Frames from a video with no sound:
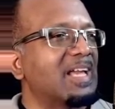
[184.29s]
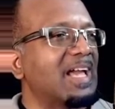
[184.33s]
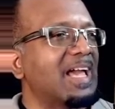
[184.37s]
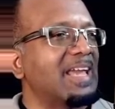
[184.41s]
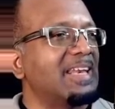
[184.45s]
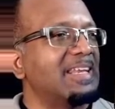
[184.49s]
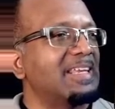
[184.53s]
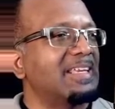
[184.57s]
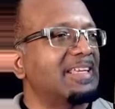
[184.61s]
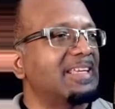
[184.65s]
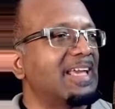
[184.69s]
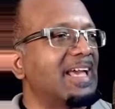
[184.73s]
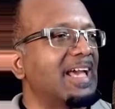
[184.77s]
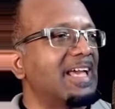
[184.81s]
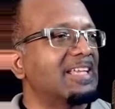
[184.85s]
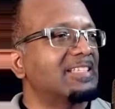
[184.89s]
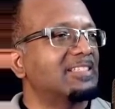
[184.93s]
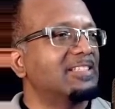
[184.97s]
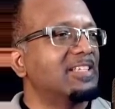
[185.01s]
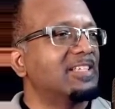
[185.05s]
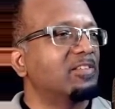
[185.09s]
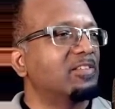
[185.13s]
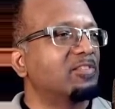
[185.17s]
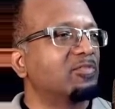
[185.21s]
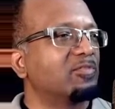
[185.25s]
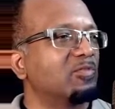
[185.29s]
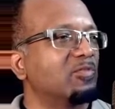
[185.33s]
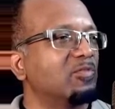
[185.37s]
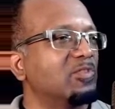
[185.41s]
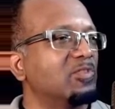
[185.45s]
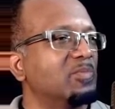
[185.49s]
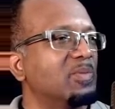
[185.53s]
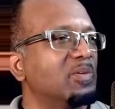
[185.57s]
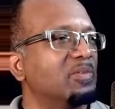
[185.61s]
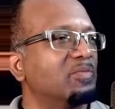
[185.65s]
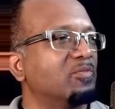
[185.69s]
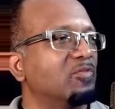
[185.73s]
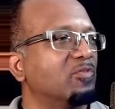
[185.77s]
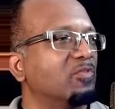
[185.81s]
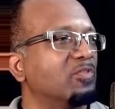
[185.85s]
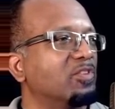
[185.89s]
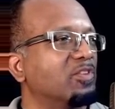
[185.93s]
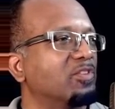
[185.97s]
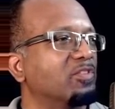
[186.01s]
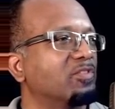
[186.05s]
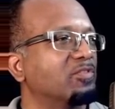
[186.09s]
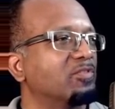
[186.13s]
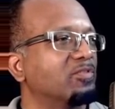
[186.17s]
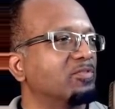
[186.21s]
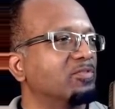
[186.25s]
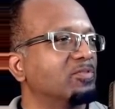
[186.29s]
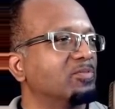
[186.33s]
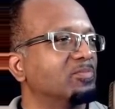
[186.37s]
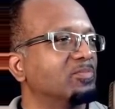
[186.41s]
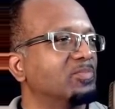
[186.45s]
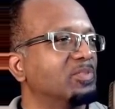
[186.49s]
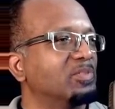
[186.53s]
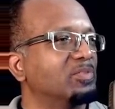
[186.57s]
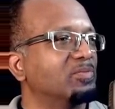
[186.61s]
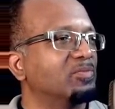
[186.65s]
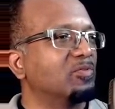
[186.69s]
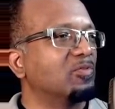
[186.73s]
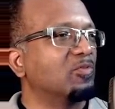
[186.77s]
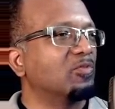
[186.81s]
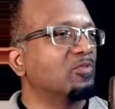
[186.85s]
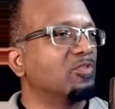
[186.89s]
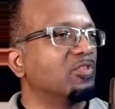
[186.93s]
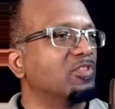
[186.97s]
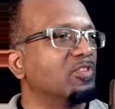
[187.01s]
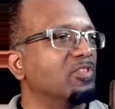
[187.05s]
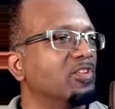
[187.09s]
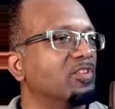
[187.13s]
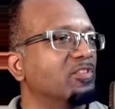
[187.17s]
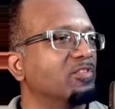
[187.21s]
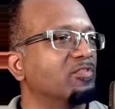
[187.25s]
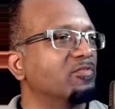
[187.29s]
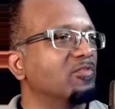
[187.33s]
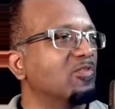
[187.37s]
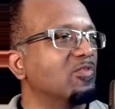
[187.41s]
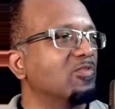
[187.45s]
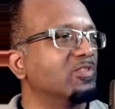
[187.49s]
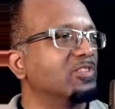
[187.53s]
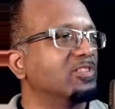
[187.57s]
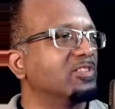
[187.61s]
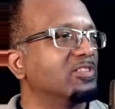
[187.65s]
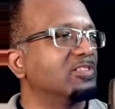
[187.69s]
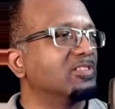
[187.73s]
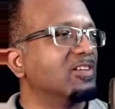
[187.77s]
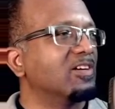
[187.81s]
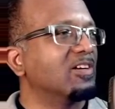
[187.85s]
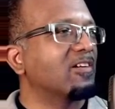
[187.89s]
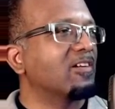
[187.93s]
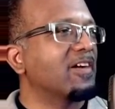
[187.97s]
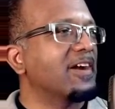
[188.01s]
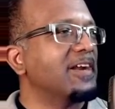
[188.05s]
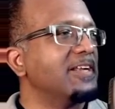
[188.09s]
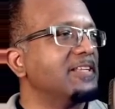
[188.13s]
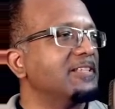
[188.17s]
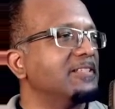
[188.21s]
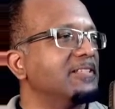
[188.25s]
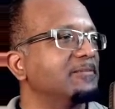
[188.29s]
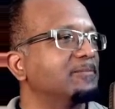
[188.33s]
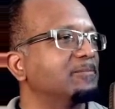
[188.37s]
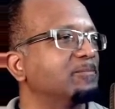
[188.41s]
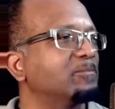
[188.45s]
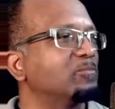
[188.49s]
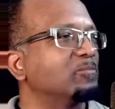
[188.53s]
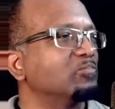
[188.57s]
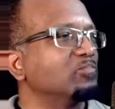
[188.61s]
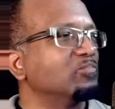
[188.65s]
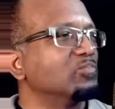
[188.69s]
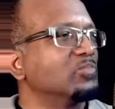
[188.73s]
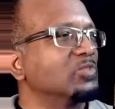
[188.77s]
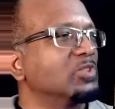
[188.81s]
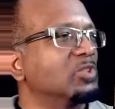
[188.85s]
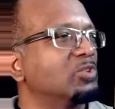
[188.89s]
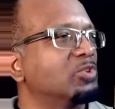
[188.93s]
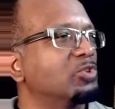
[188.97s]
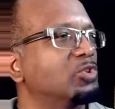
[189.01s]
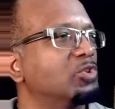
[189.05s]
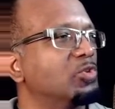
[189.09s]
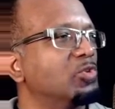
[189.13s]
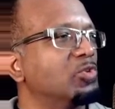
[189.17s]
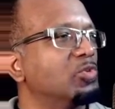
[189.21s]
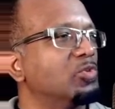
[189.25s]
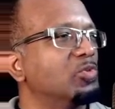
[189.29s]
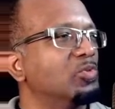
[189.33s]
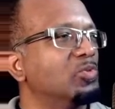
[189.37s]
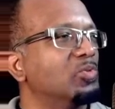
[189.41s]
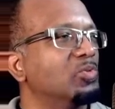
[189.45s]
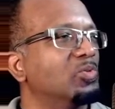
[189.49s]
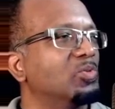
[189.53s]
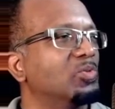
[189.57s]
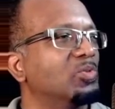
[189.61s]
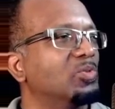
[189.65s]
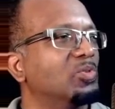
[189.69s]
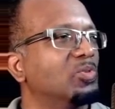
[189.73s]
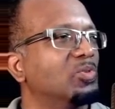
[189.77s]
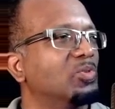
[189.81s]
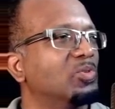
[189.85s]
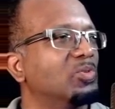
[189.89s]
And they cast their thrones before the th- before the throne. All right. So